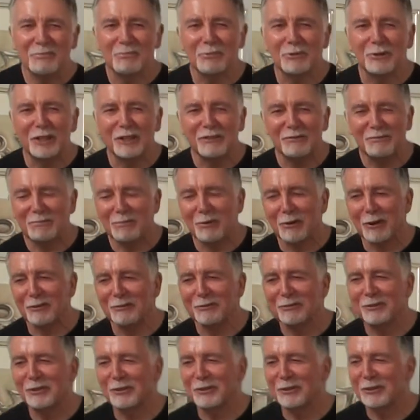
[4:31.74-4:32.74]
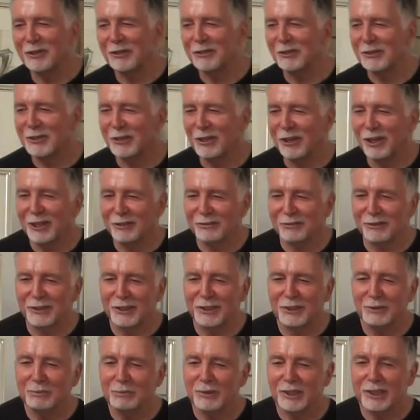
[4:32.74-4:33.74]
brief portfolio to offer
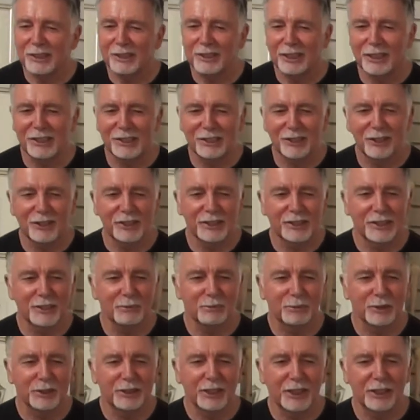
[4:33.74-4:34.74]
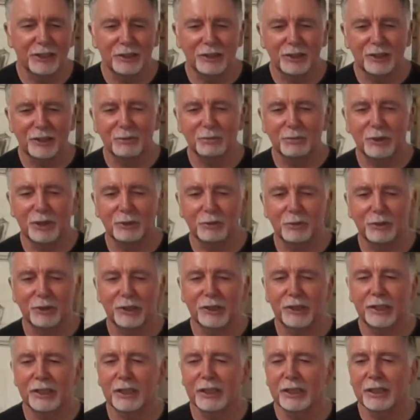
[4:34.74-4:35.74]
them, but they saw some potential in my
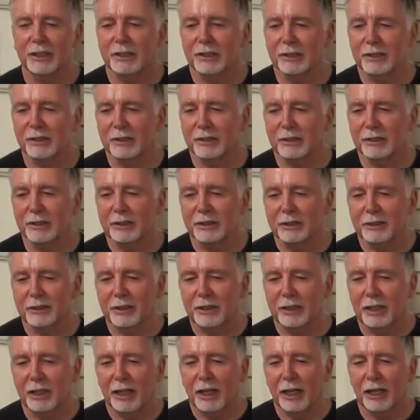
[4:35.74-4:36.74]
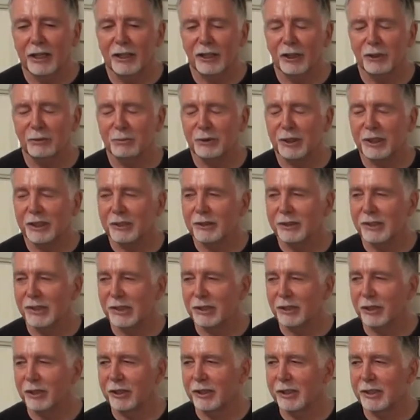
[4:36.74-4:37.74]
work. Allowed me to
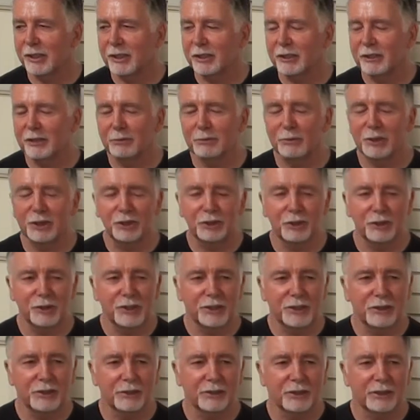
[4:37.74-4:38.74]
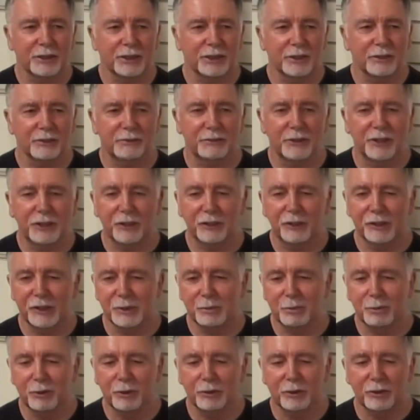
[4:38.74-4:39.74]
start as a mature student in the Fine Arts
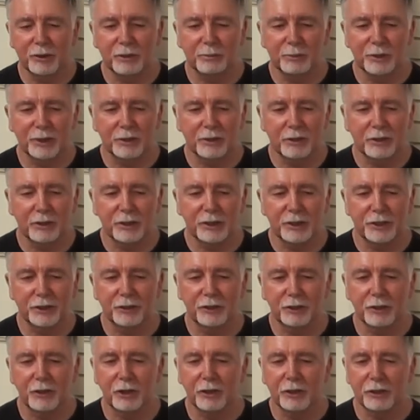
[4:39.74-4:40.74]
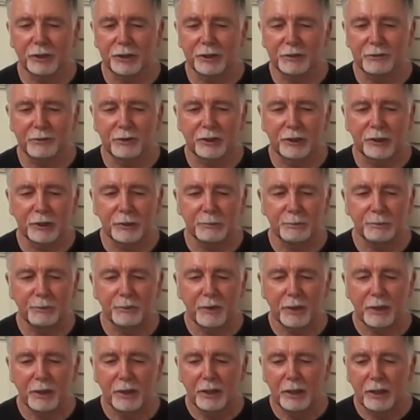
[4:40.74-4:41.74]
program at Ontario College of Art.
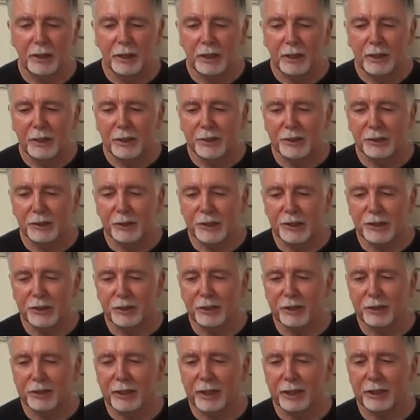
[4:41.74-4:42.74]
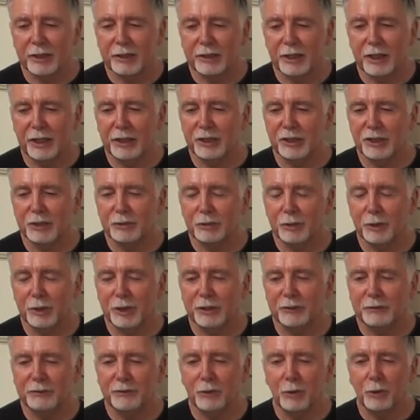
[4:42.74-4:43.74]
So I started that at the age of
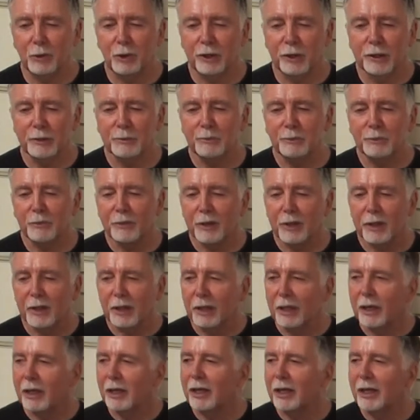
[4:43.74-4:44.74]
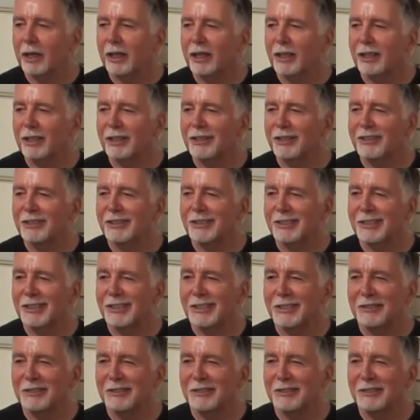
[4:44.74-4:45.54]
24, and